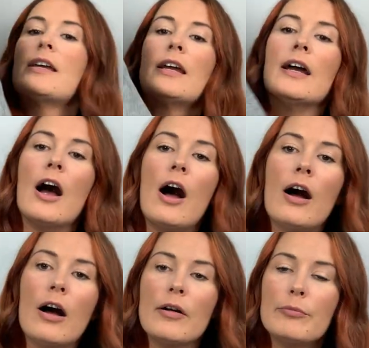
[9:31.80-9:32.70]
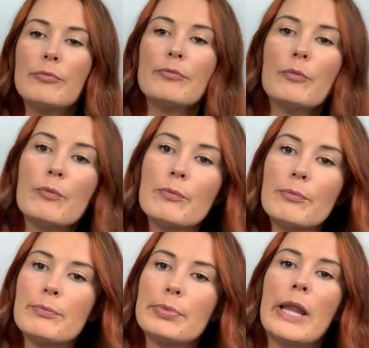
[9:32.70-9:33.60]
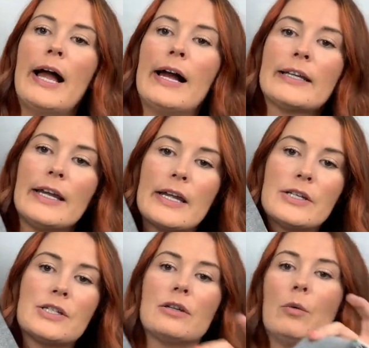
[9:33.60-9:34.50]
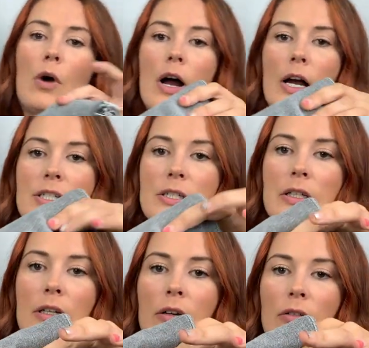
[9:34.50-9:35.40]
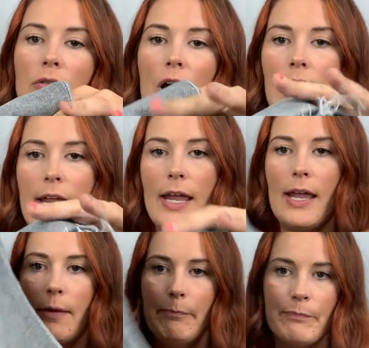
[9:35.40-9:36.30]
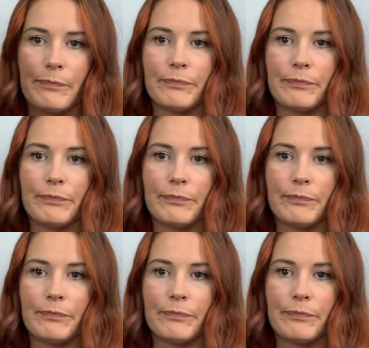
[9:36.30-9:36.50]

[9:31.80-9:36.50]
like a blackish wash, raw hem.